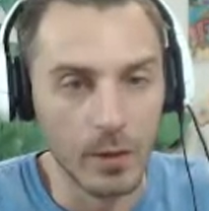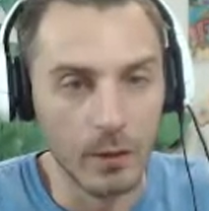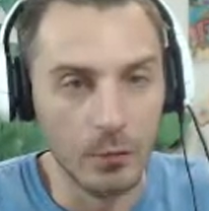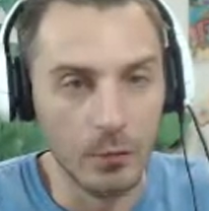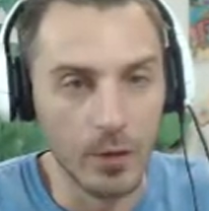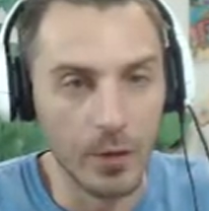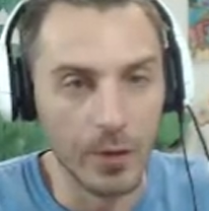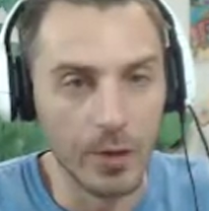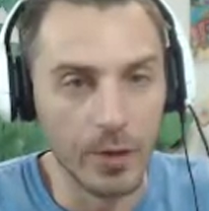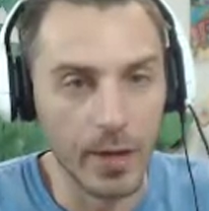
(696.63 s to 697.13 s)
A
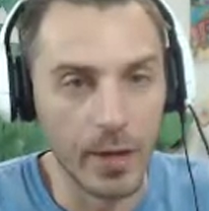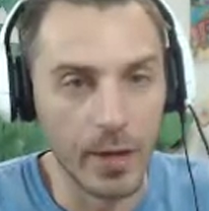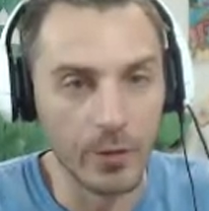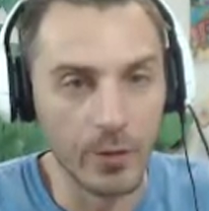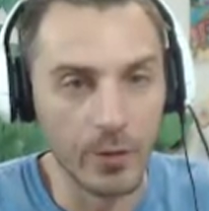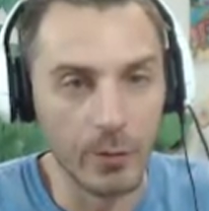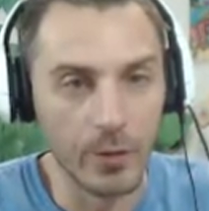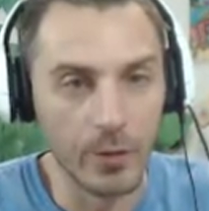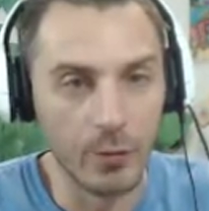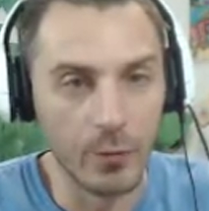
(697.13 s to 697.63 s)
rare
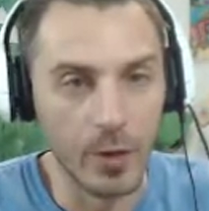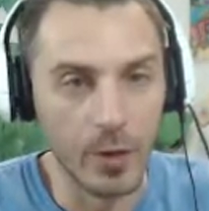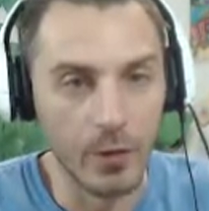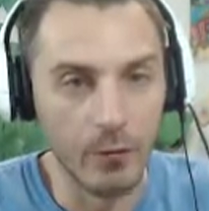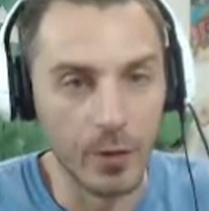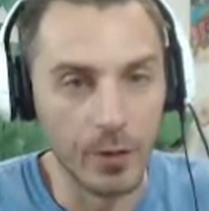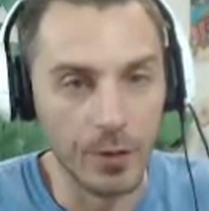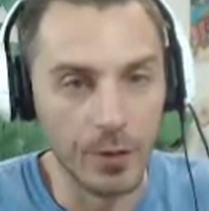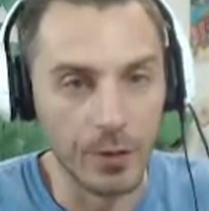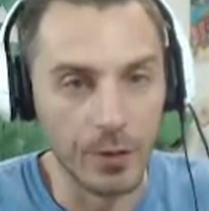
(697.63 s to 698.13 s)
candy would be great
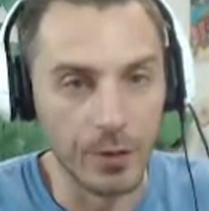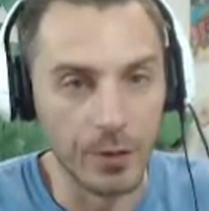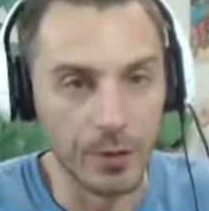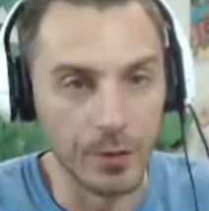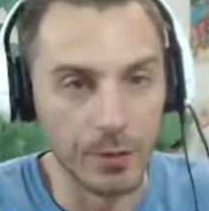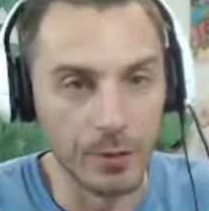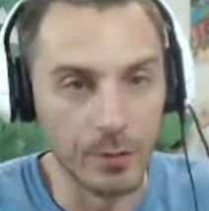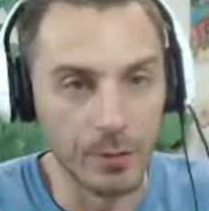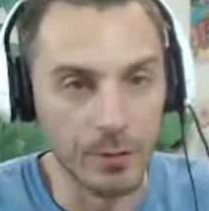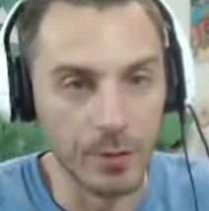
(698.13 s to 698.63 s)
right
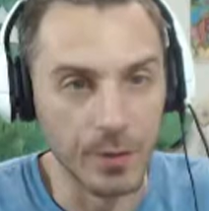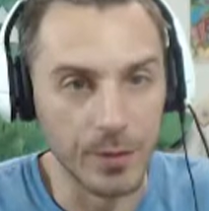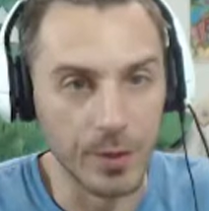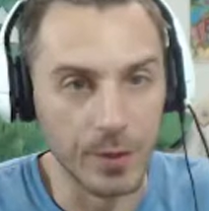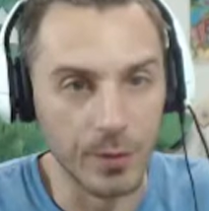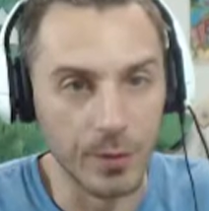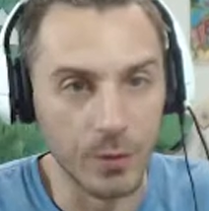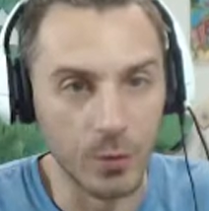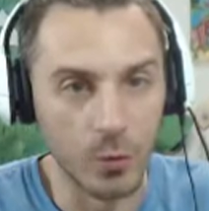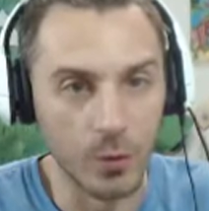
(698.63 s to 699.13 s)
here. That's
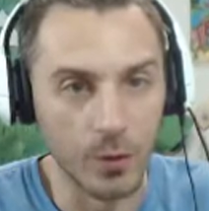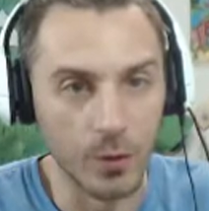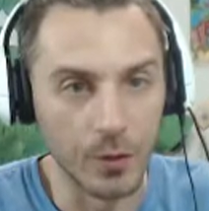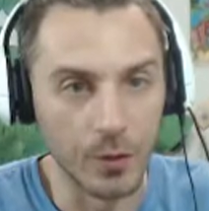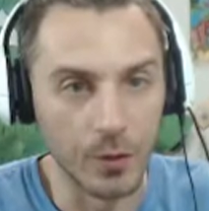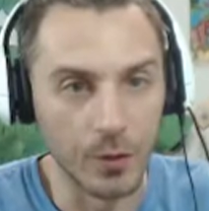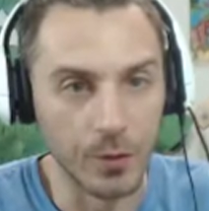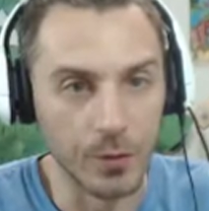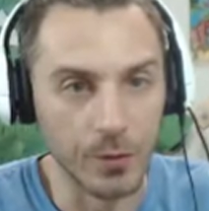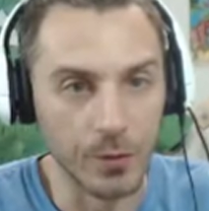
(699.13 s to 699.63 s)
not going to work,
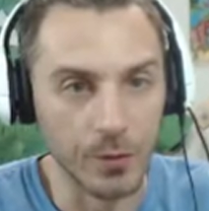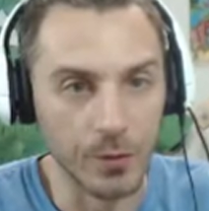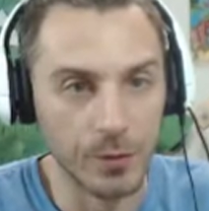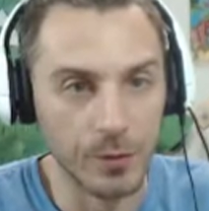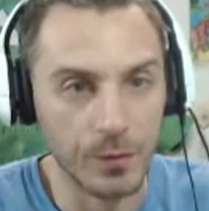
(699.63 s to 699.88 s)
though.